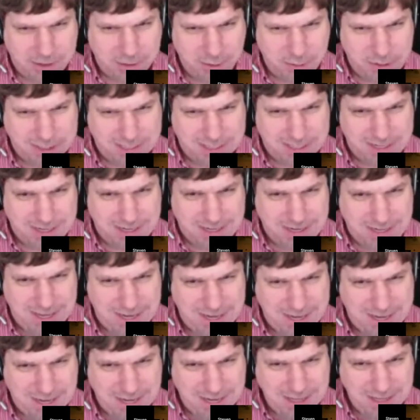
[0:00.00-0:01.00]
so it's
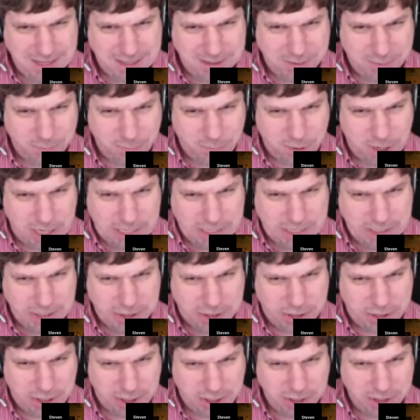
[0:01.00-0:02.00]
leaking this rotten
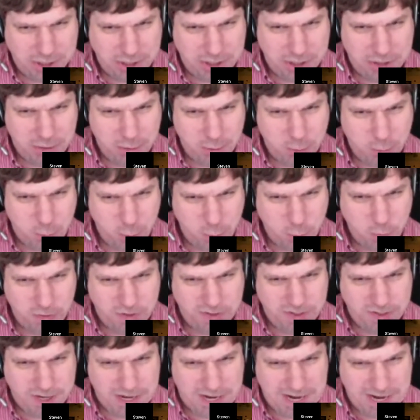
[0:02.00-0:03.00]
chocolate
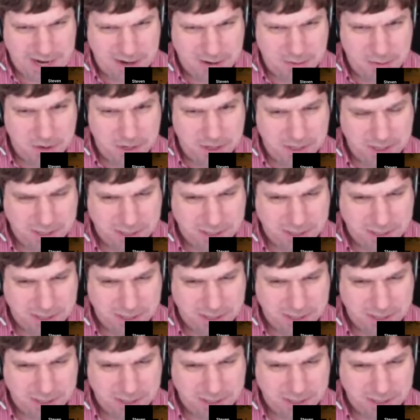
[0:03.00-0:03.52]
ooze now.